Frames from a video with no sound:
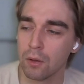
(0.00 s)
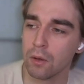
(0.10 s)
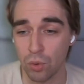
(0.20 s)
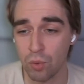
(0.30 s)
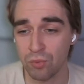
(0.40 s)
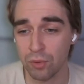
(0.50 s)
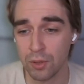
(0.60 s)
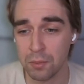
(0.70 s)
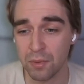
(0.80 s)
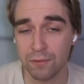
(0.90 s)
So
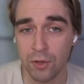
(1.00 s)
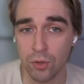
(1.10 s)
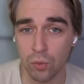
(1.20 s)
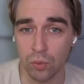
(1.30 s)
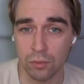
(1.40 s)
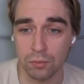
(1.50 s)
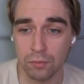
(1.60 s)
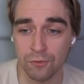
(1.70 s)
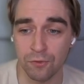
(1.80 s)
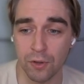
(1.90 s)
hopefully my video will
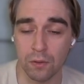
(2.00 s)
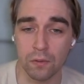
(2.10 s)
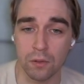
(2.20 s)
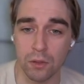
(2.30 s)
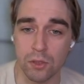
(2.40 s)
fill